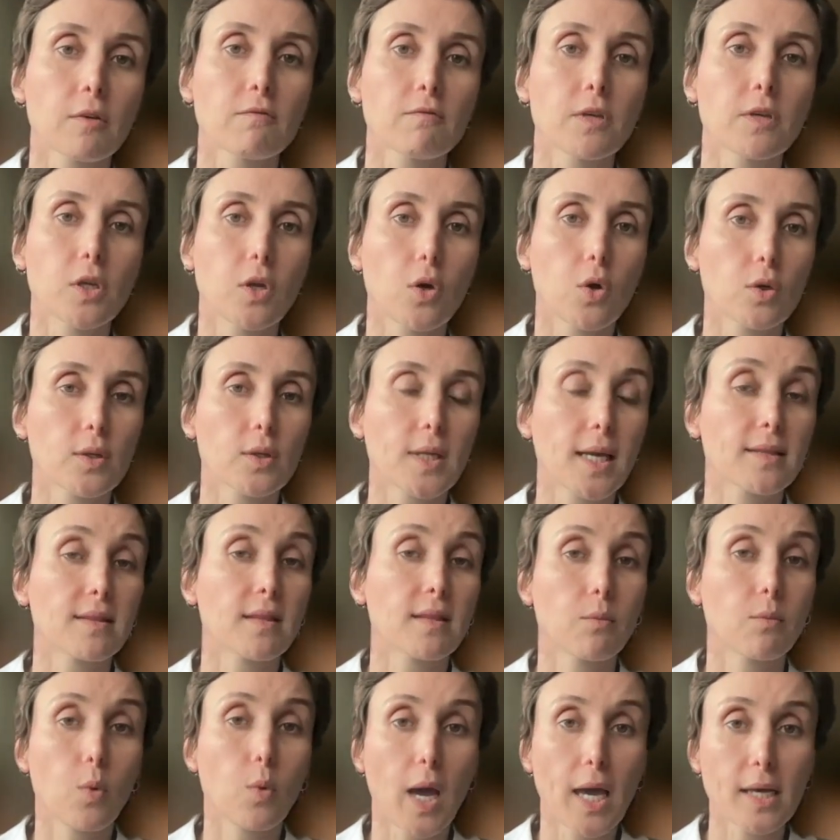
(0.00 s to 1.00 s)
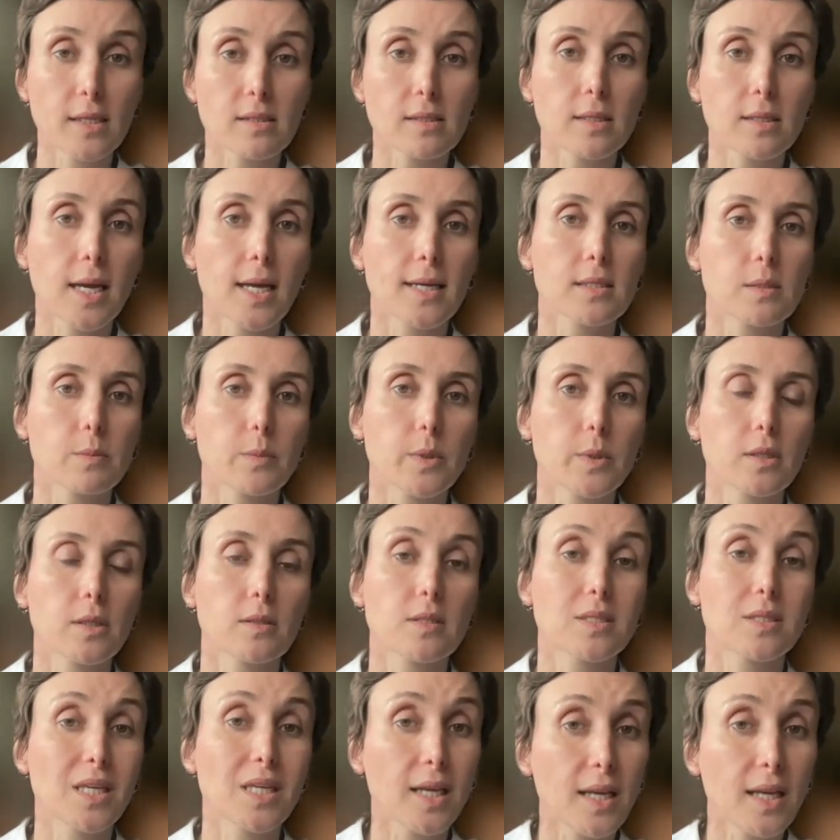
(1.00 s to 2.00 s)
We know that the West has been
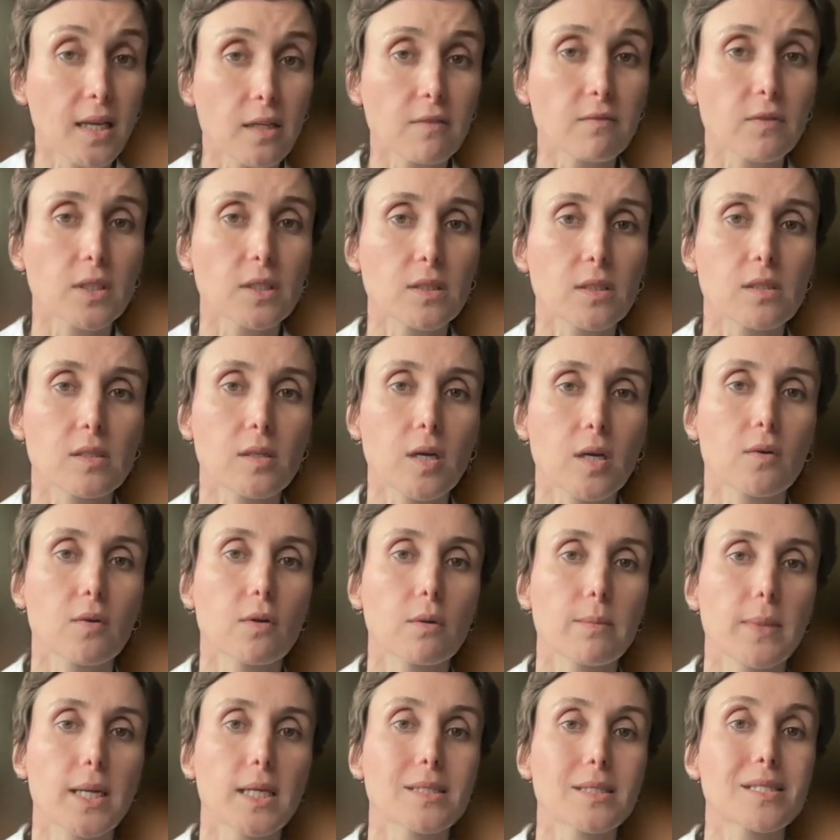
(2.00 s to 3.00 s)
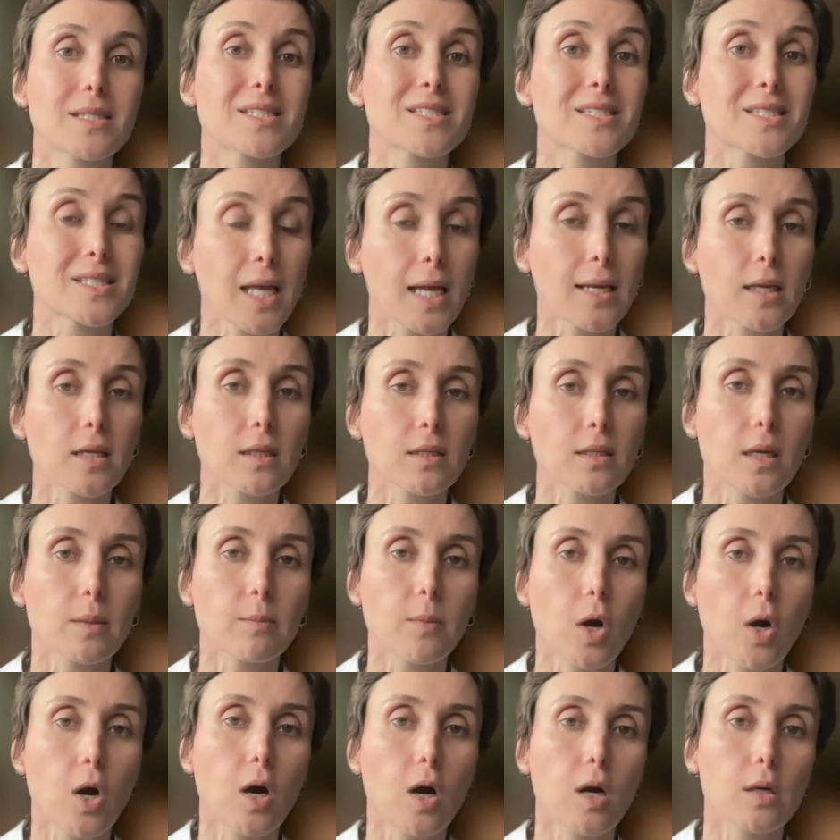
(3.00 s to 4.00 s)
dealing with this government, selling
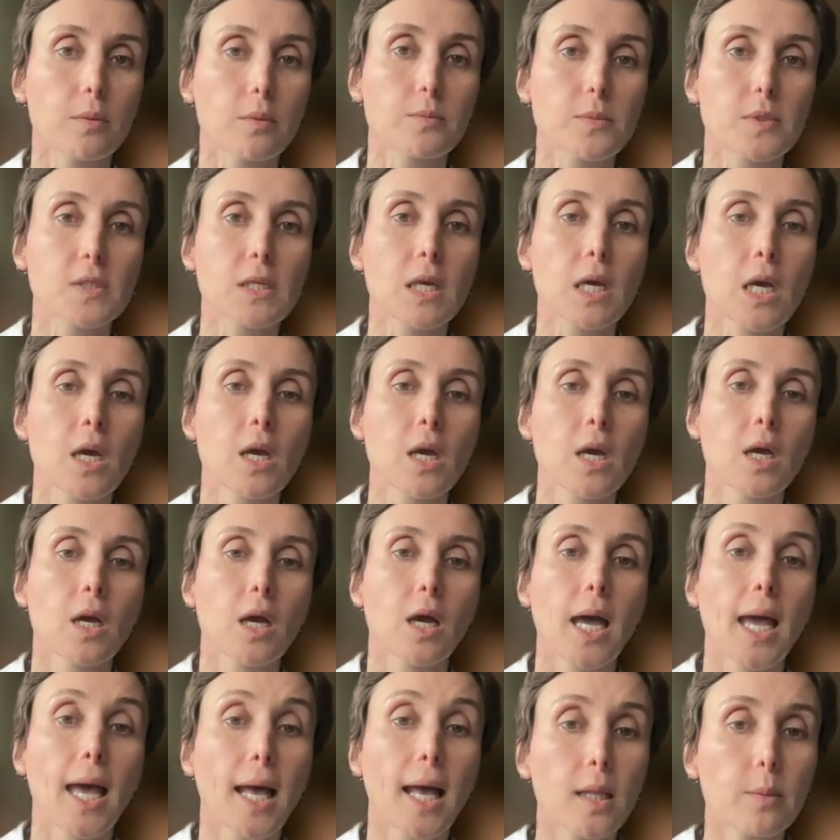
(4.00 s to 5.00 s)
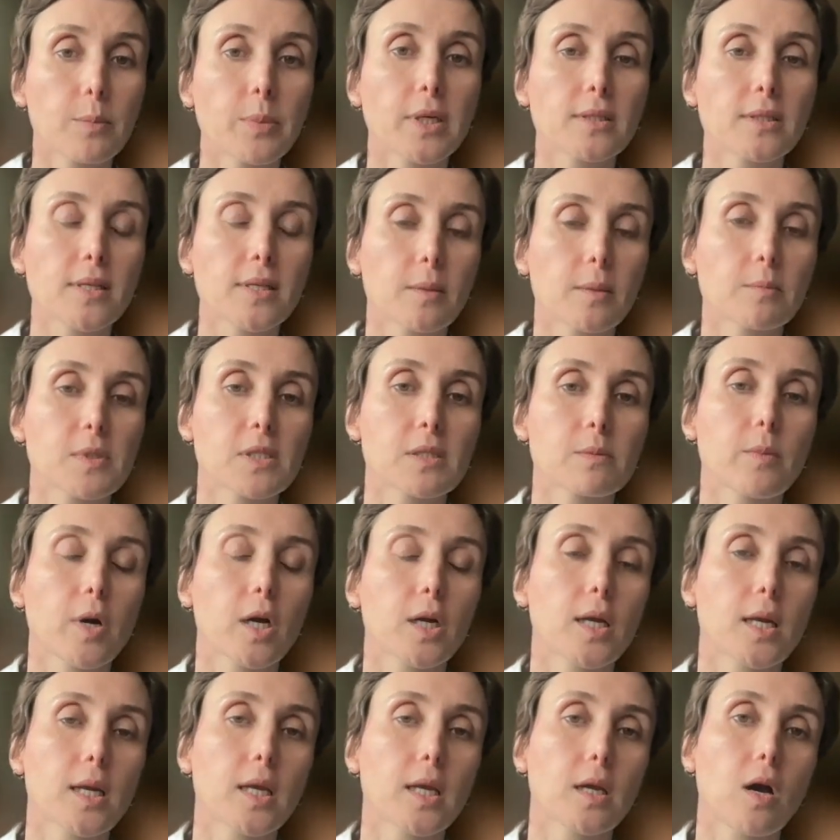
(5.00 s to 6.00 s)
them arms, helping them
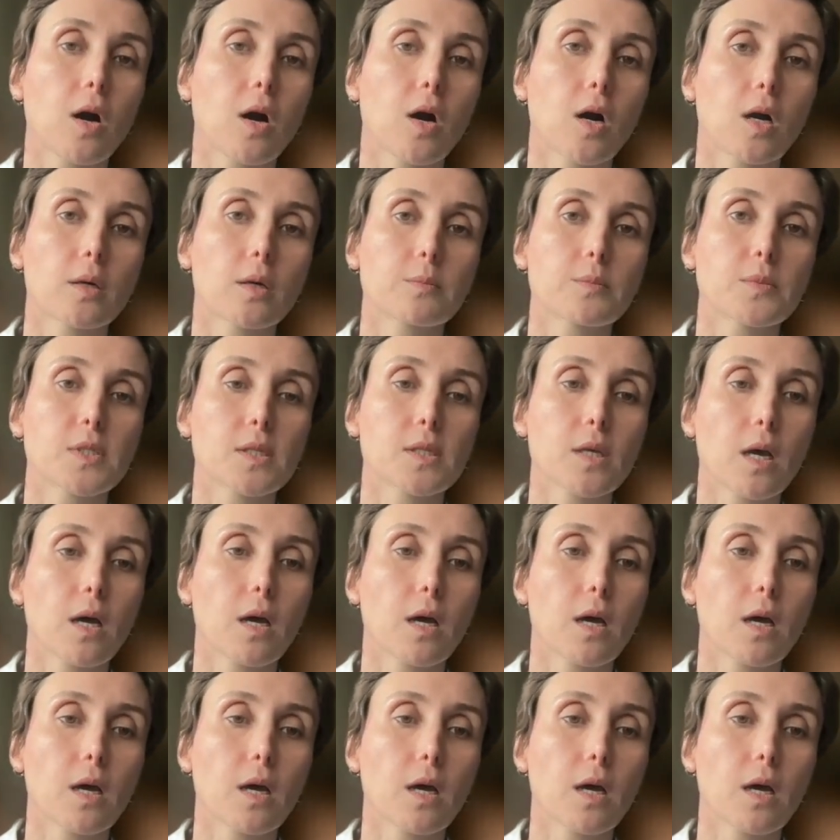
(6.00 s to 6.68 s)
smuggling arms.